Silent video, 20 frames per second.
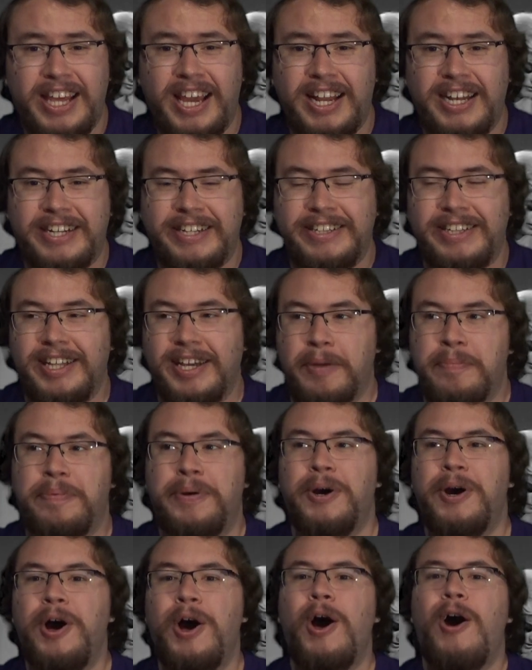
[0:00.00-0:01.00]
that clip
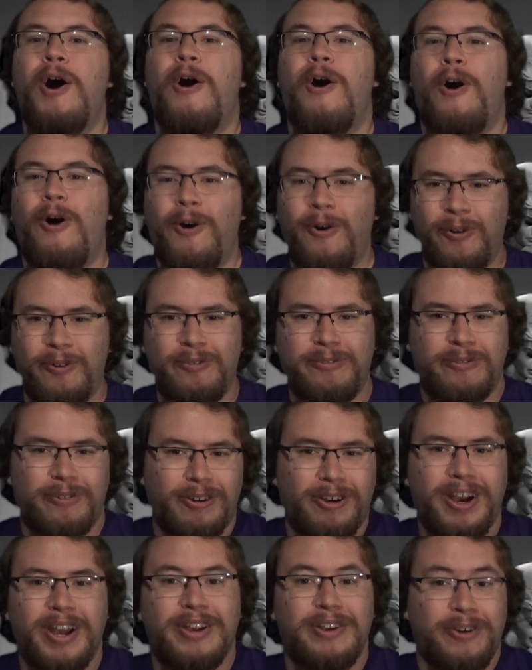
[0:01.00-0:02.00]

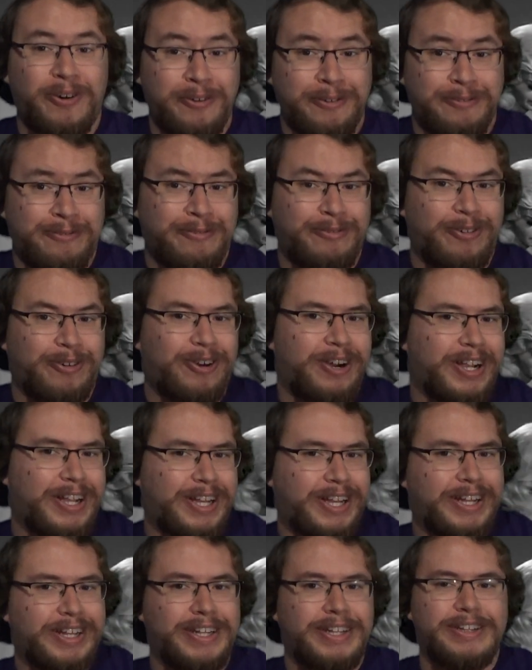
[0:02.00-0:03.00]
over and over
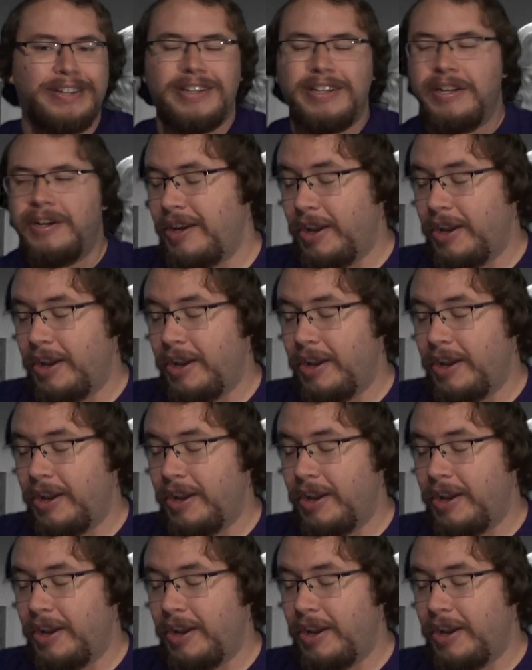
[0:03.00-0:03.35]
again.